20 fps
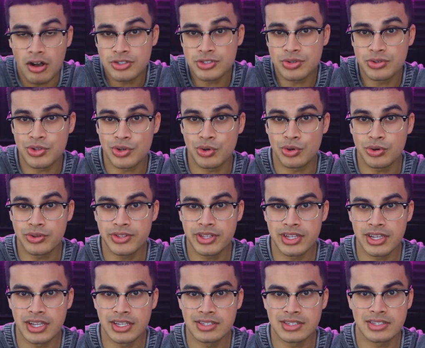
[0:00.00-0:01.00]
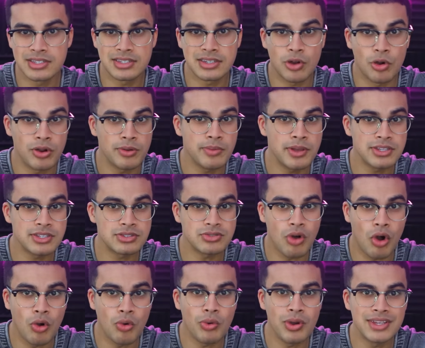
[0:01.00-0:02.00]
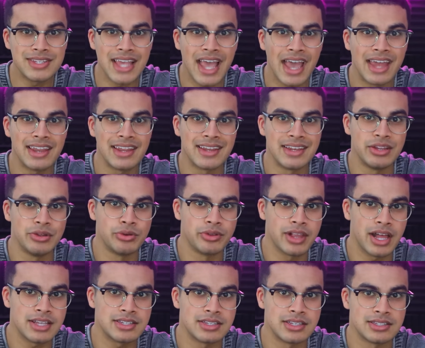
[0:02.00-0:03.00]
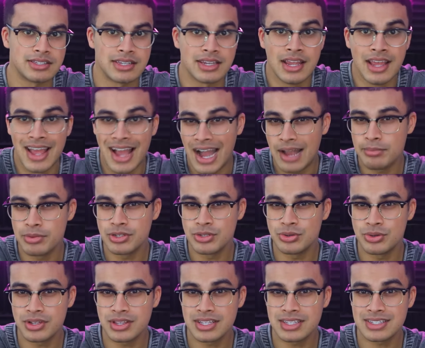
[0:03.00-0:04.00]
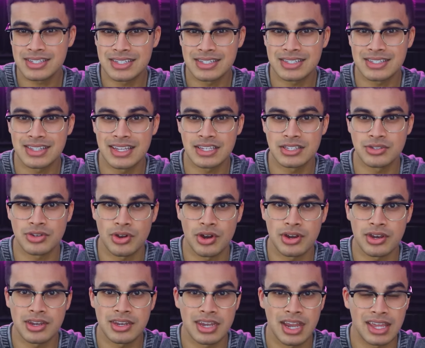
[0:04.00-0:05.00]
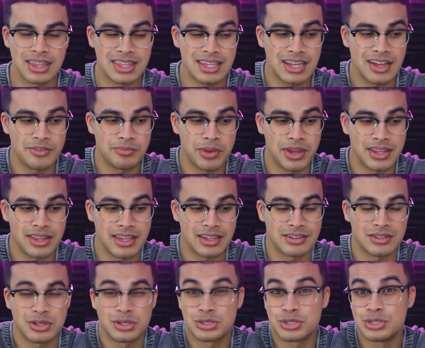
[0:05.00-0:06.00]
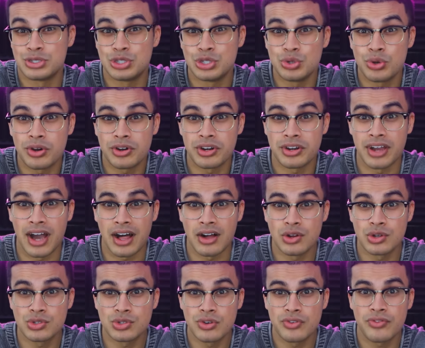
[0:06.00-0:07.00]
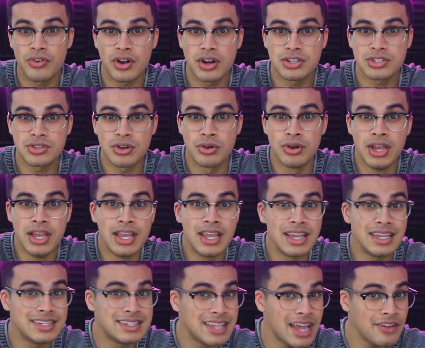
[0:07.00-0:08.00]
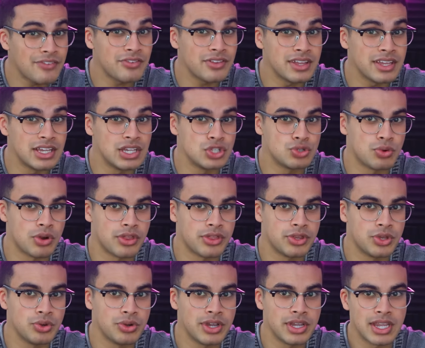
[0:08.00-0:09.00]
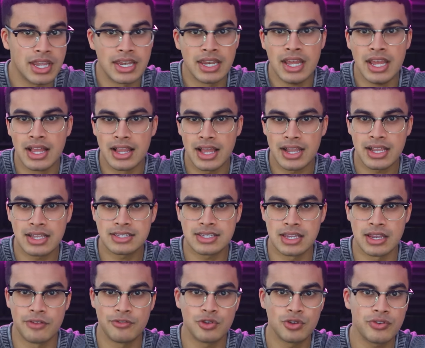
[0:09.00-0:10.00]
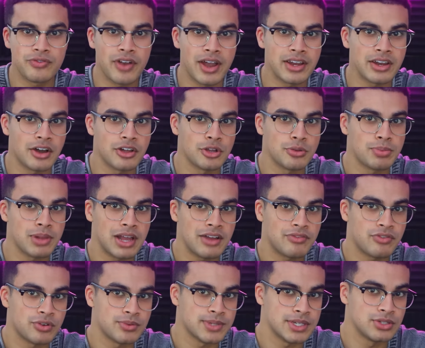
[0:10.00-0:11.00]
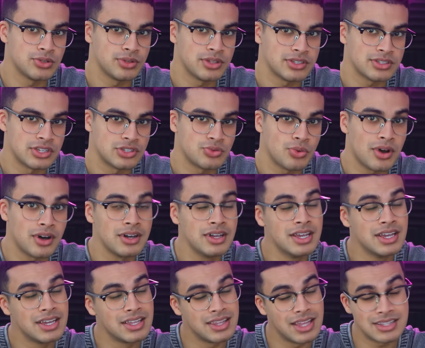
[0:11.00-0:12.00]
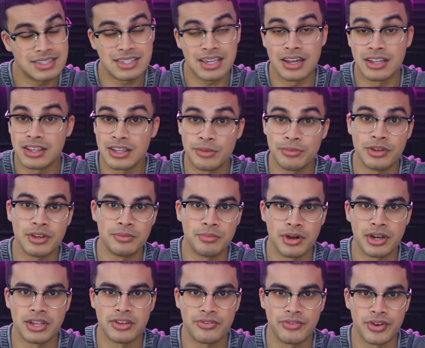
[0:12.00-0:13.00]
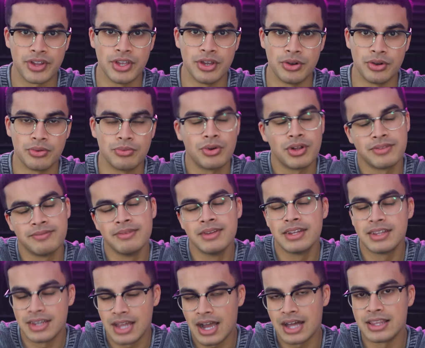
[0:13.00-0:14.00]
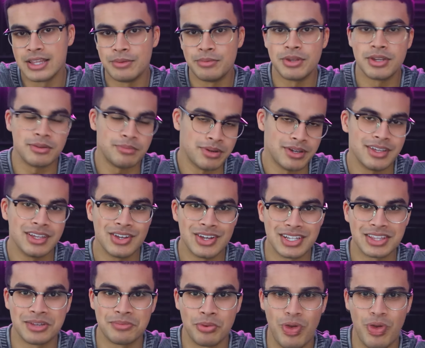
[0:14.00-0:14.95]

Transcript: Also, the cool thing is Coinbase is always adding new lessons, and I've been doing this since they started, and I think I've made like close to $200 so far, so it definitely is worth doing. And like I said, if you can find other platforms that do this as well, that's unlimited money for you. Well, not unlimited, but you get the